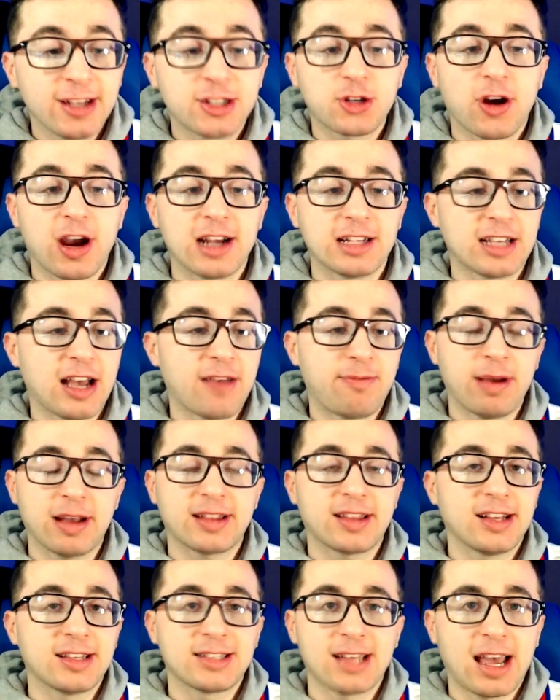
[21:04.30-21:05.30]
crazy. I
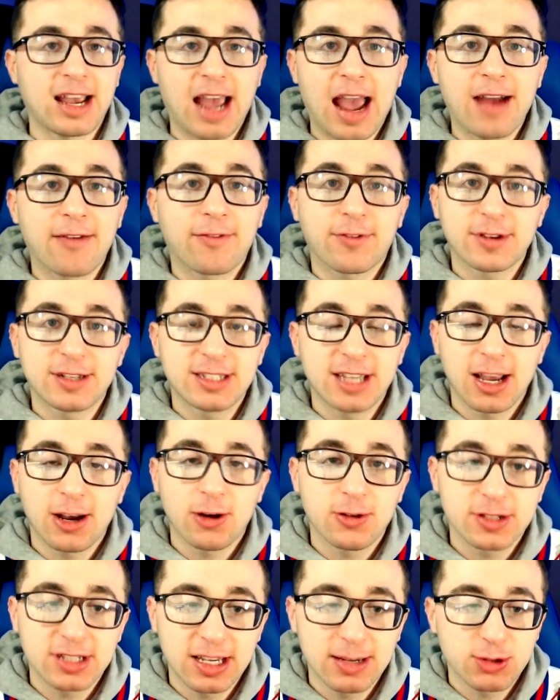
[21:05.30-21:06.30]
picked this like every
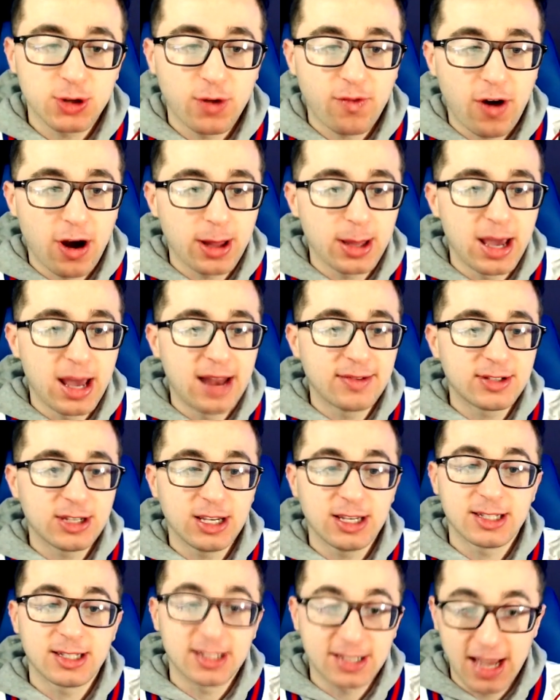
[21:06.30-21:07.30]
single team so far in the NFC
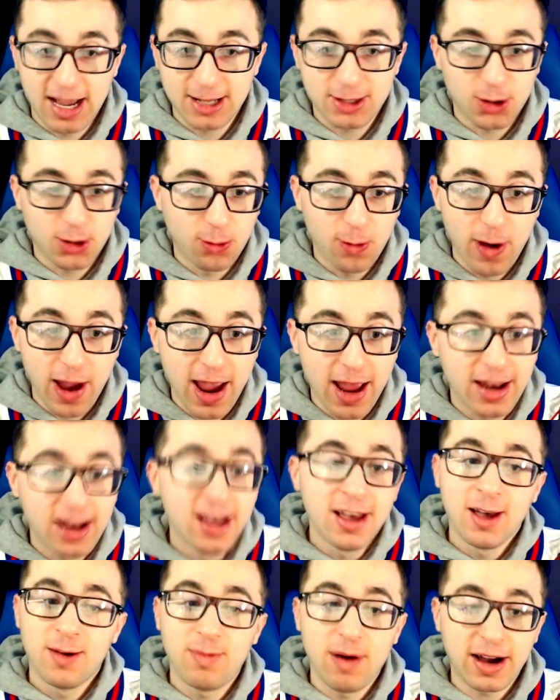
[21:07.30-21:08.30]
East. The Saints will win,
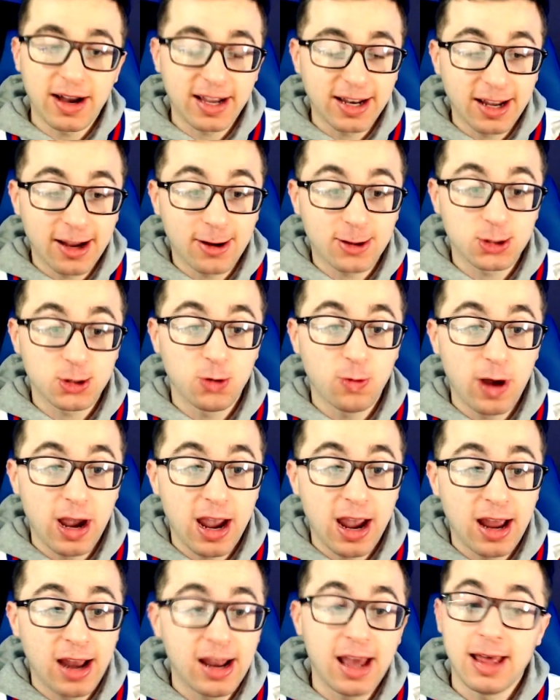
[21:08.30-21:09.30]
Buccaneers will
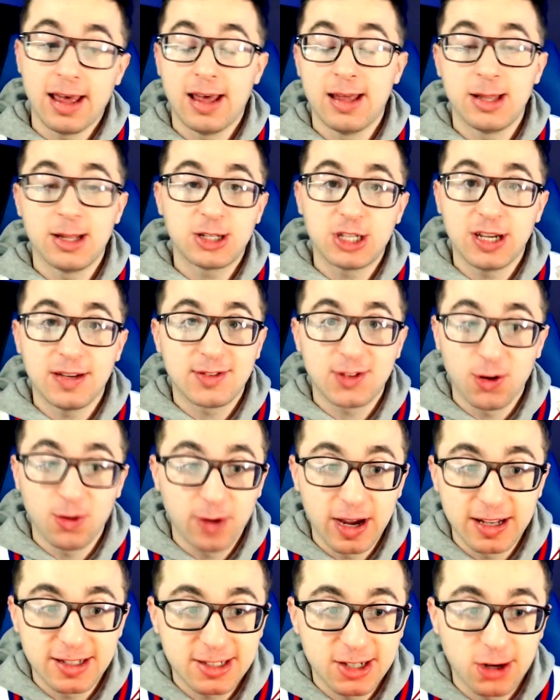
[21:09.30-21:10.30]
win, and the Chiefs will
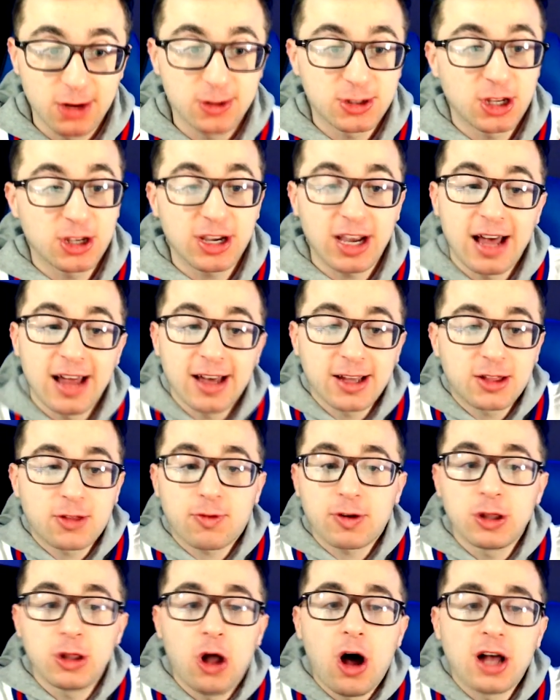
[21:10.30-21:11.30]
win too. So you got like
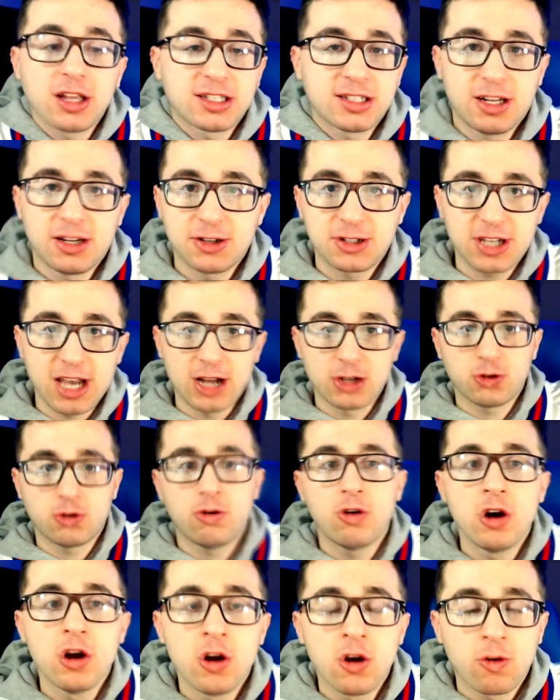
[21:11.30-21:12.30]
3 losses on your
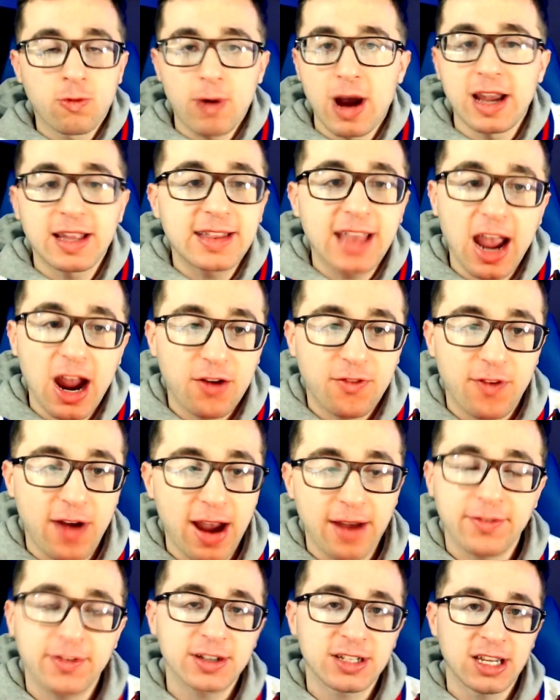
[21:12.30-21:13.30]
schedule right there for
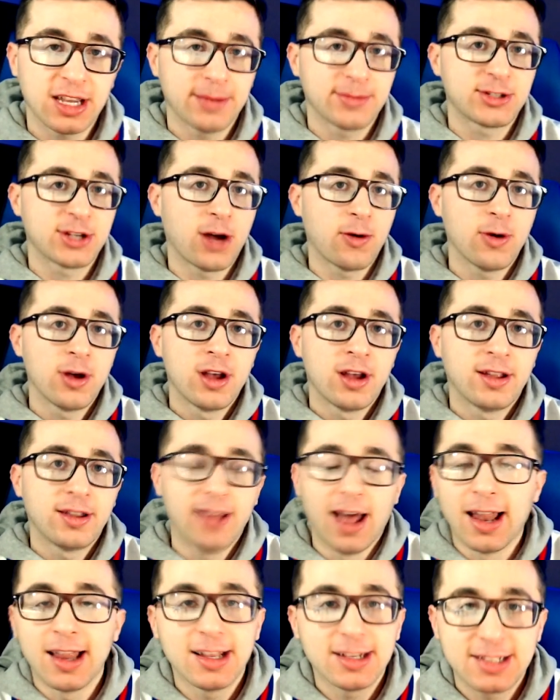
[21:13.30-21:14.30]
every team. So
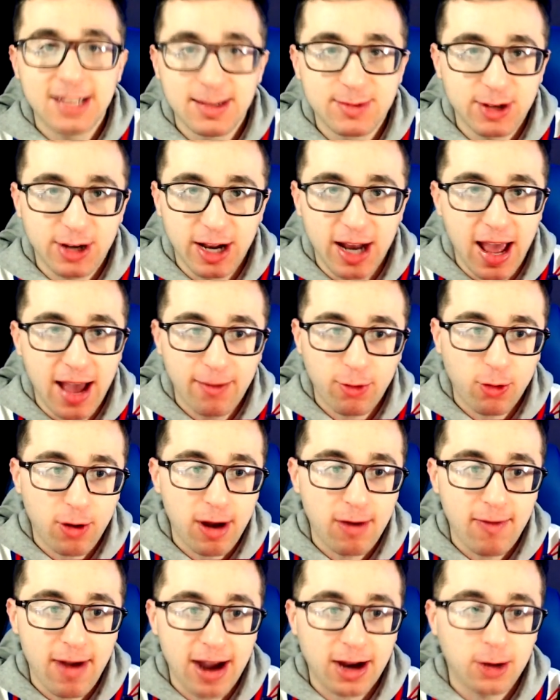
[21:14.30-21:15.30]
none of these teams are going to have a
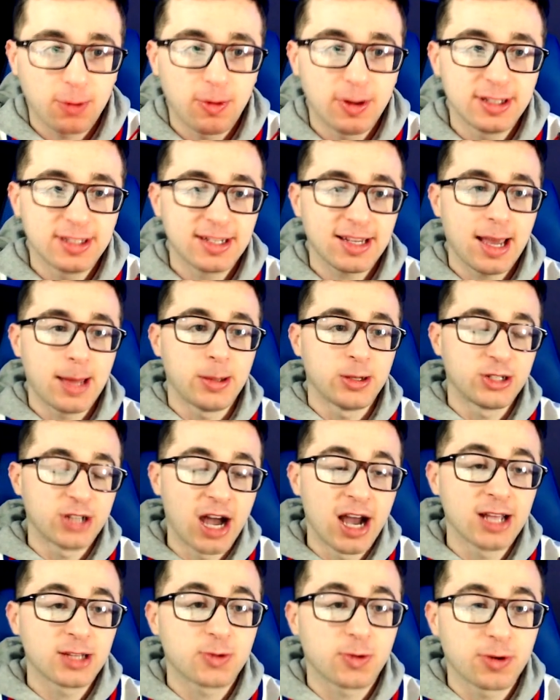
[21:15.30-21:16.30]
great record once again. The
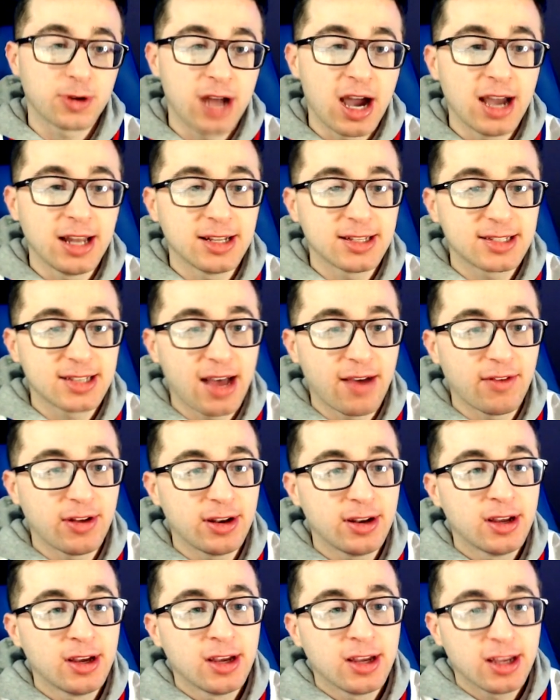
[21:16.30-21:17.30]
Giants were
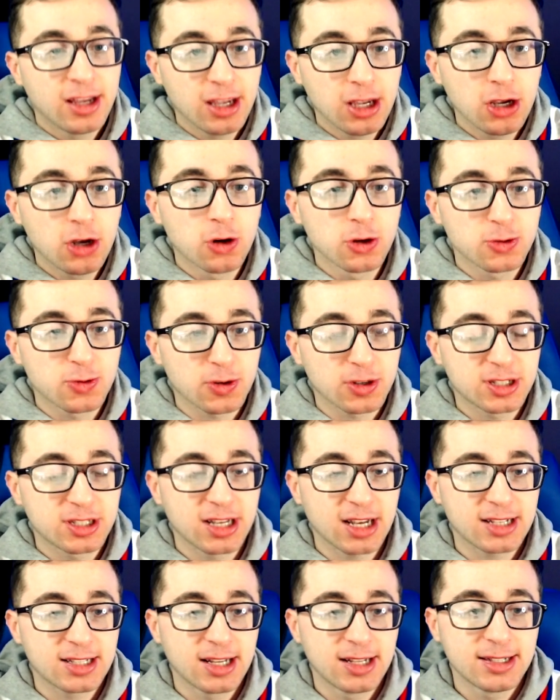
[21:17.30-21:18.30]
9-7. Eagles were
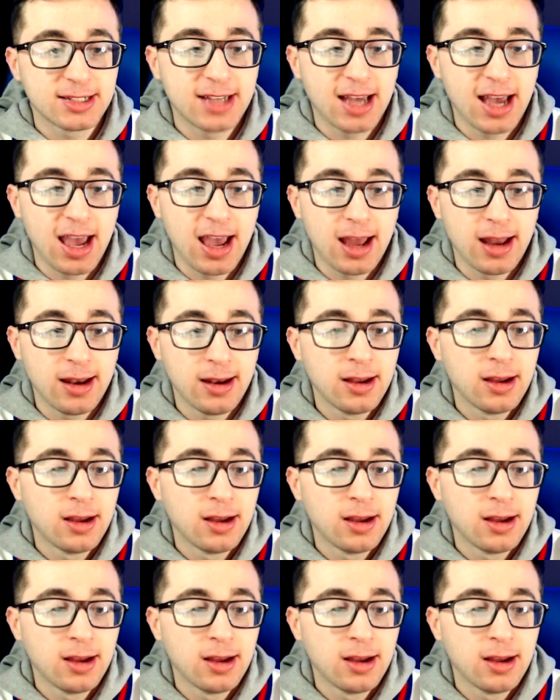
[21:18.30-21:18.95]
6-10.